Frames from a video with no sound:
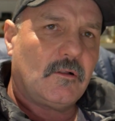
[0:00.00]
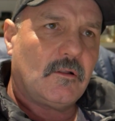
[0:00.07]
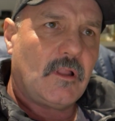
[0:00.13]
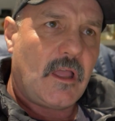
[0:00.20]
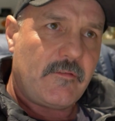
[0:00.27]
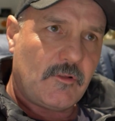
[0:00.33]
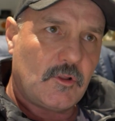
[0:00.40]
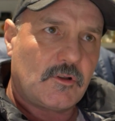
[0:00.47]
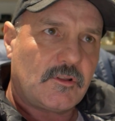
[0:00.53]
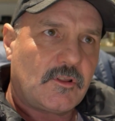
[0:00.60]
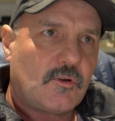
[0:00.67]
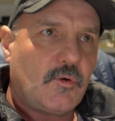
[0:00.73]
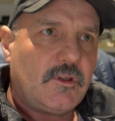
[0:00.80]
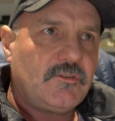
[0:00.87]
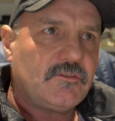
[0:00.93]
have a look at the
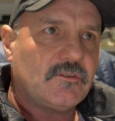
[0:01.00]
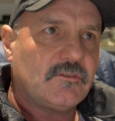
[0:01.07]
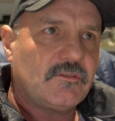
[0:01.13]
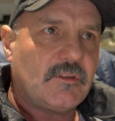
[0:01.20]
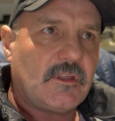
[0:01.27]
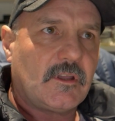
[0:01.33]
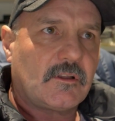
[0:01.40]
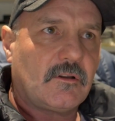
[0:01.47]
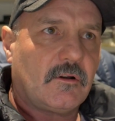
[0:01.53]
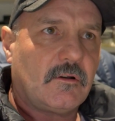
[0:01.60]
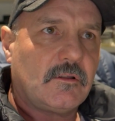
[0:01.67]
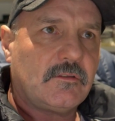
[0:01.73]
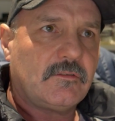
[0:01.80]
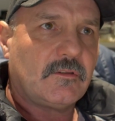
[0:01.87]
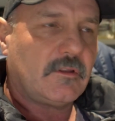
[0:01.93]
questions now,
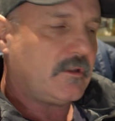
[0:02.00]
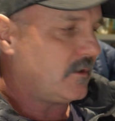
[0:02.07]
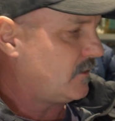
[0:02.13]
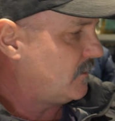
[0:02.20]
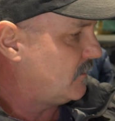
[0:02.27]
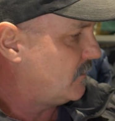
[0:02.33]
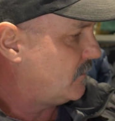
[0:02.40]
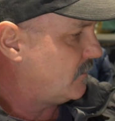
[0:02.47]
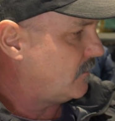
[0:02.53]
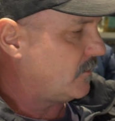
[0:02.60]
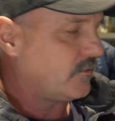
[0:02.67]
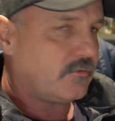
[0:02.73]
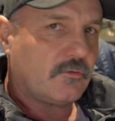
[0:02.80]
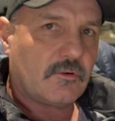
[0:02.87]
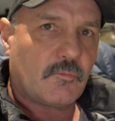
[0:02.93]
guys, and I
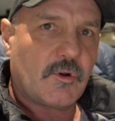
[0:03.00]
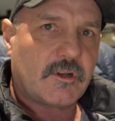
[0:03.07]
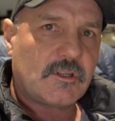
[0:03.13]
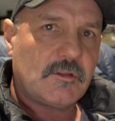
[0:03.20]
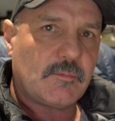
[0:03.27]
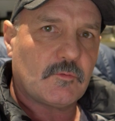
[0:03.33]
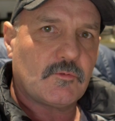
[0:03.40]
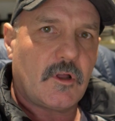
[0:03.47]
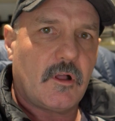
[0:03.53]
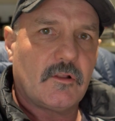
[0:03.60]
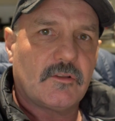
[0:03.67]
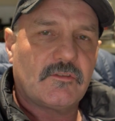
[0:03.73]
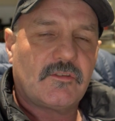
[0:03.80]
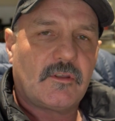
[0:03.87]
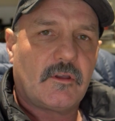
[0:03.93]
sort of want to keep it
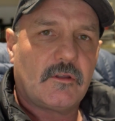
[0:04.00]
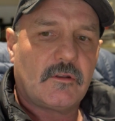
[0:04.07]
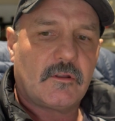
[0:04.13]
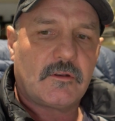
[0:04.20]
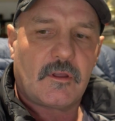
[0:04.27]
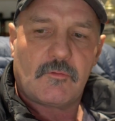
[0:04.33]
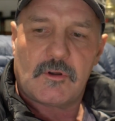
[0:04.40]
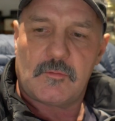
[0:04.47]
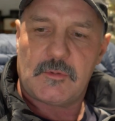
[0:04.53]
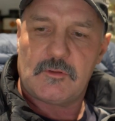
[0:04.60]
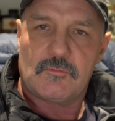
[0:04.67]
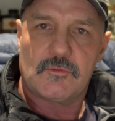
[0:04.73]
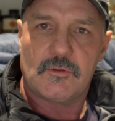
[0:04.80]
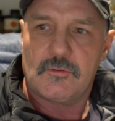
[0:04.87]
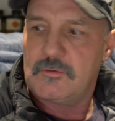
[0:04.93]
rolling, so I don't want to be
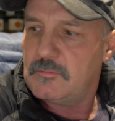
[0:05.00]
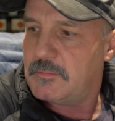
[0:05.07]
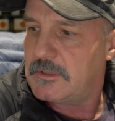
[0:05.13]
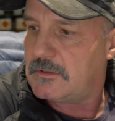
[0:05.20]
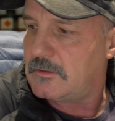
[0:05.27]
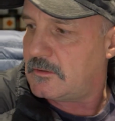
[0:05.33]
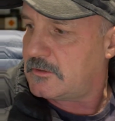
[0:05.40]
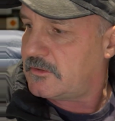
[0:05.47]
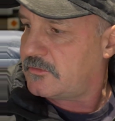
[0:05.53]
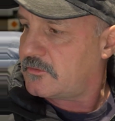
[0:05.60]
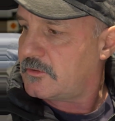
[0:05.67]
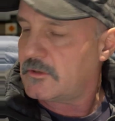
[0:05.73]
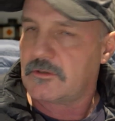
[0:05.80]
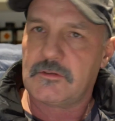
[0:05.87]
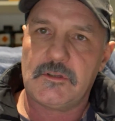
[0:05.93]
rude, but I just
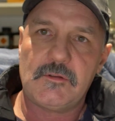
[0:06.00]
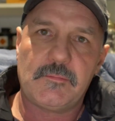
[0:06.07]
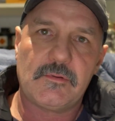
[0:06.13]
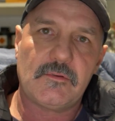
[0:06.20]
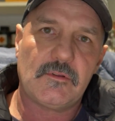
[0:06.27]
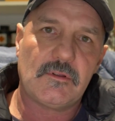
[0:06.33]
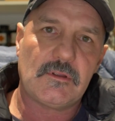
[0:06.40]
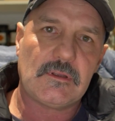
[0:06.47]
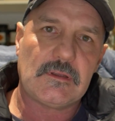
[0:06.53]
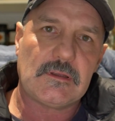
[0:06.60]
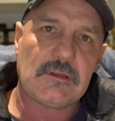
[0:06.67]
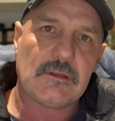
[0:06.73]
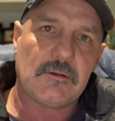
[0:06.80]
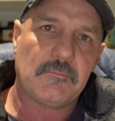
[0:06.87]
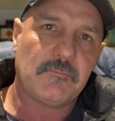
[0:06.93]
got to keep
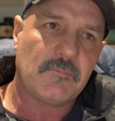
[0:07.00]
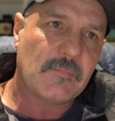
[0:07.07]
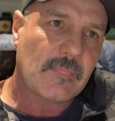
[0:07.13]
it